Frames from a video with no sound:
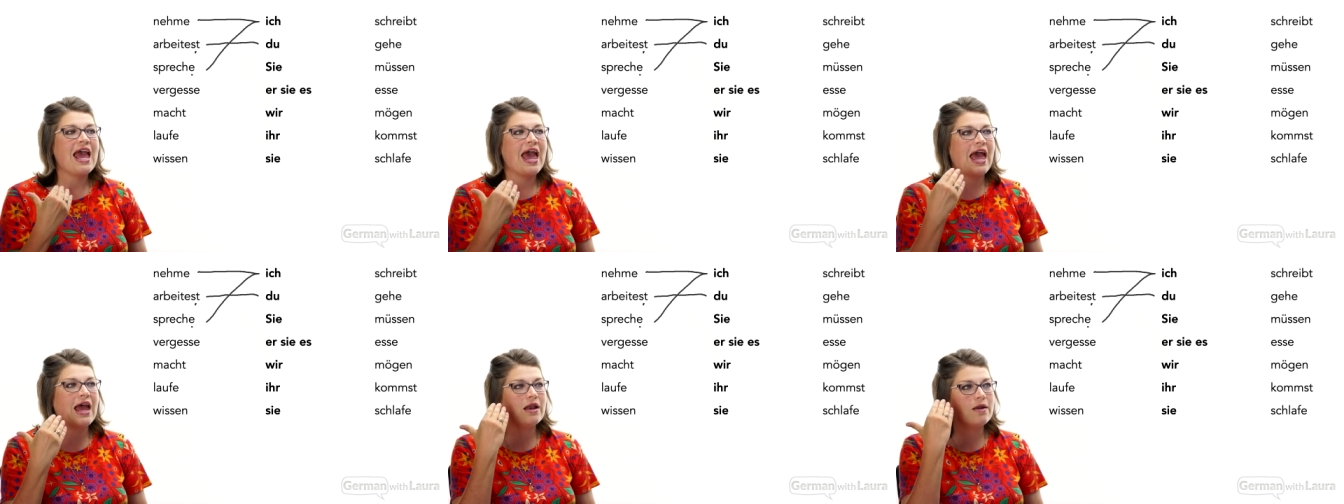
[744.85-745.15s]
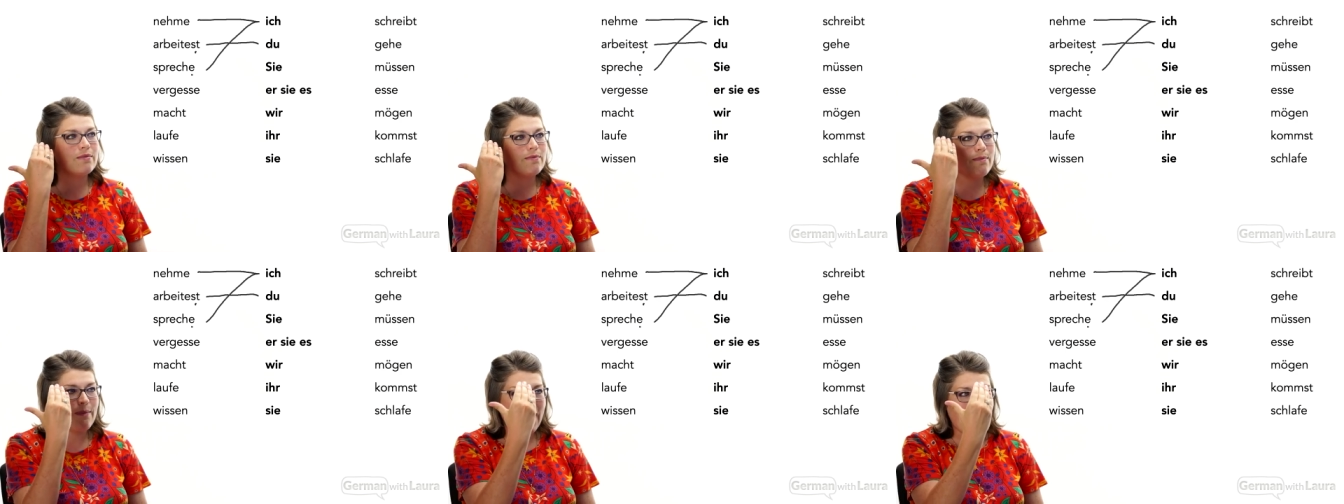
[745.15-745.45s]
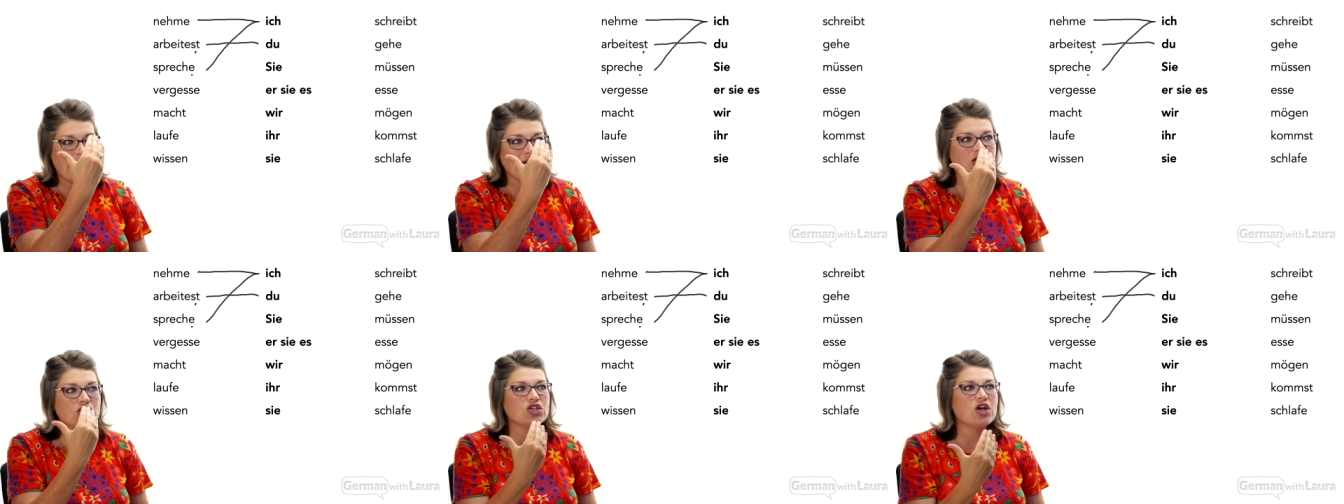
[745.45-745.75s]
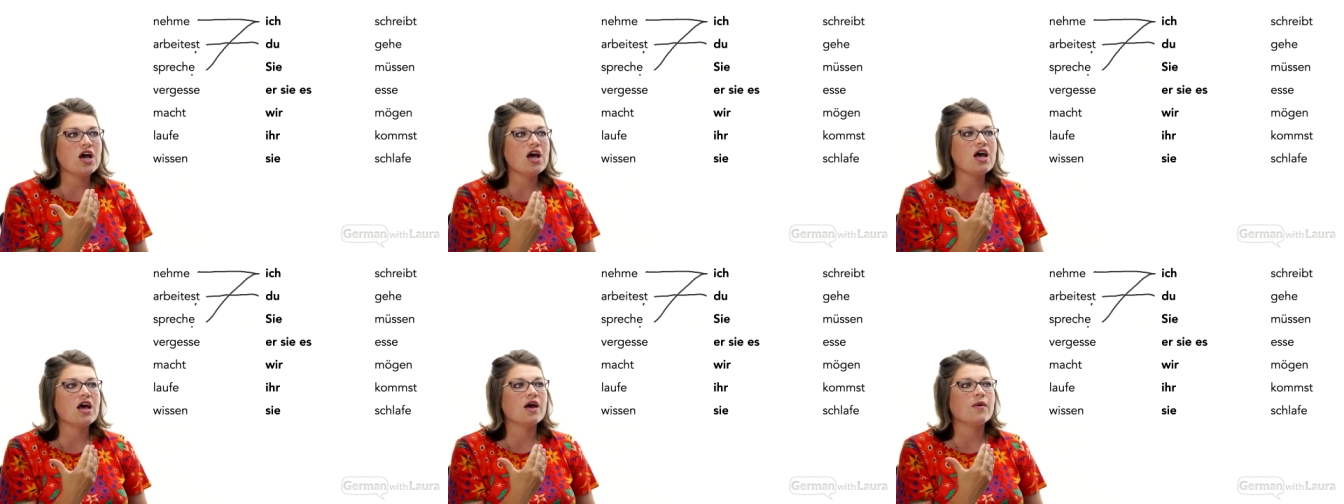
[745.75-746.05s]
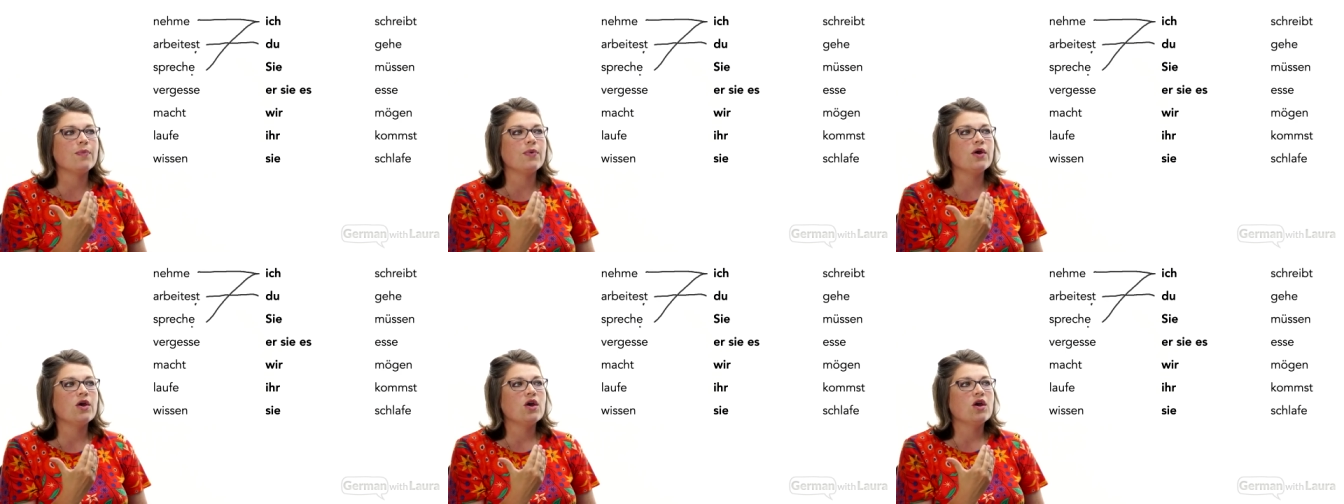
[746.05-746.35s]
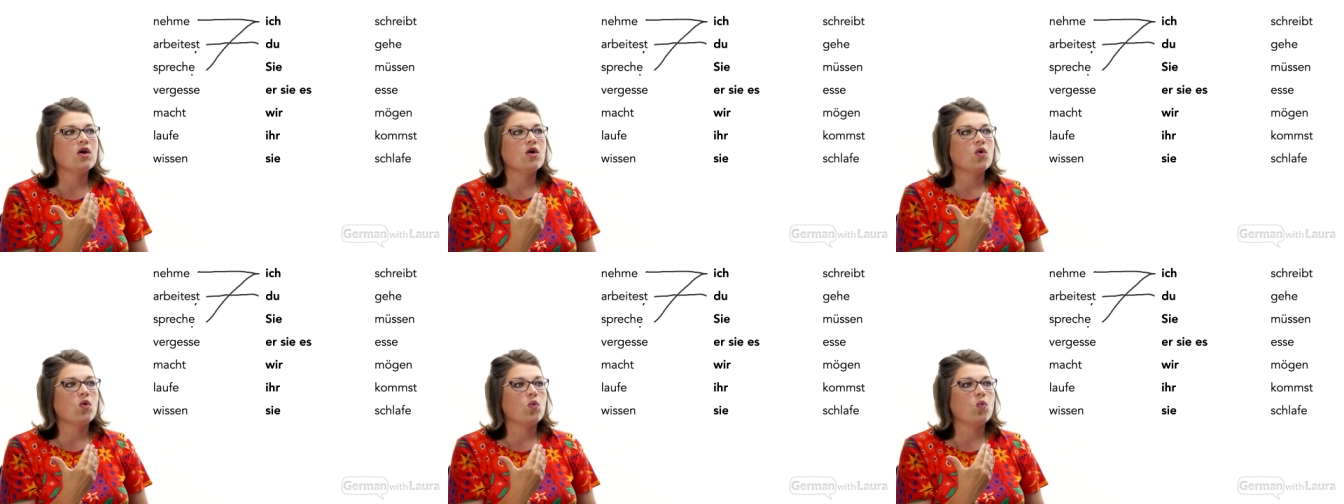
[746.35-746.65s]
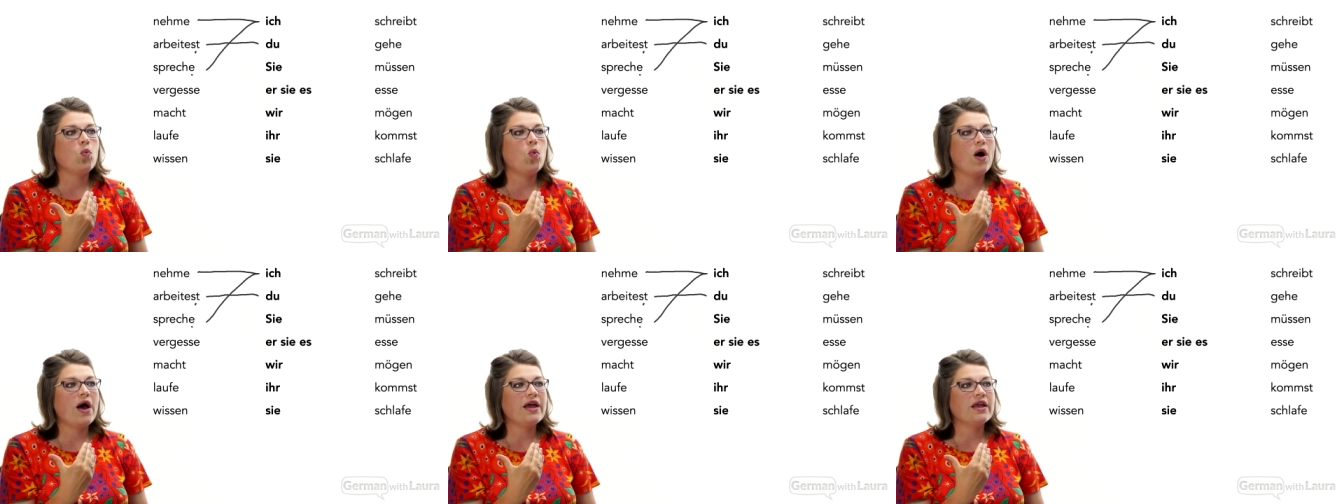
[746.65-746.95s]
and match up
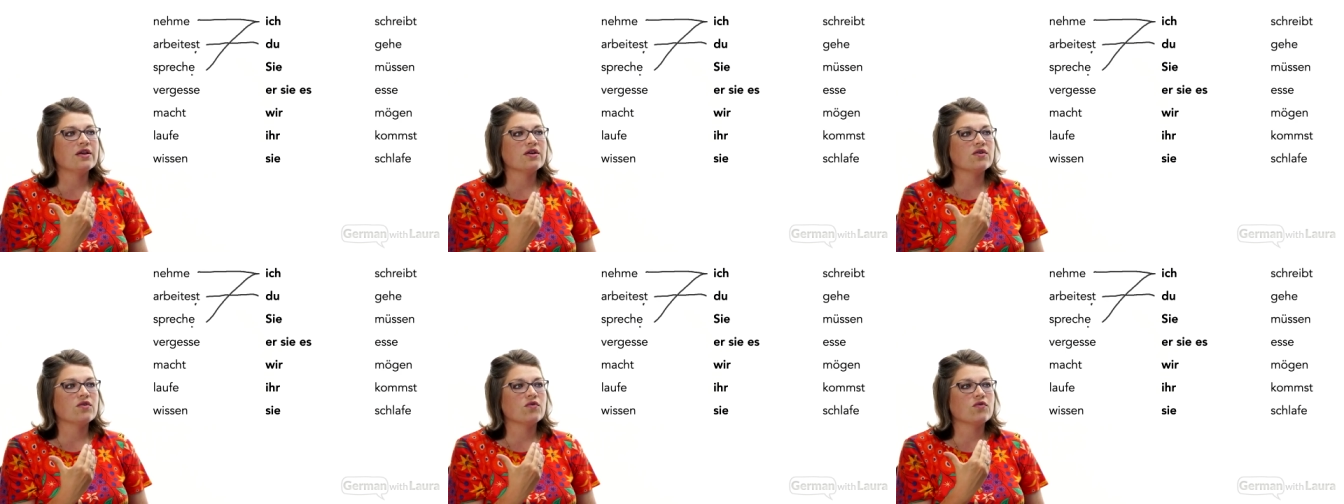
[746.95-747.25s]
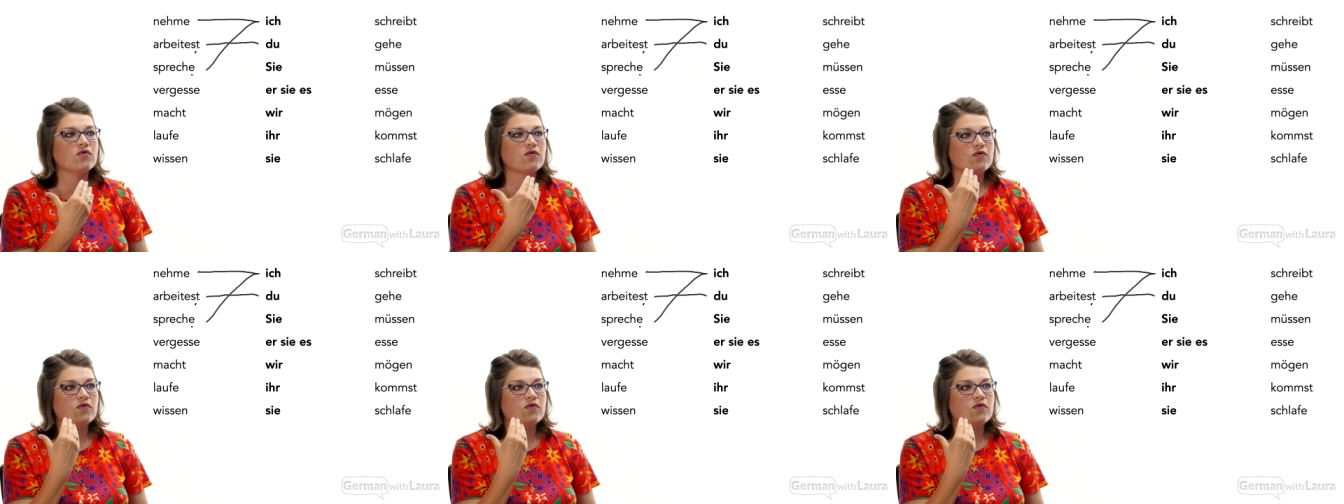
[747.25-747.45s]
what,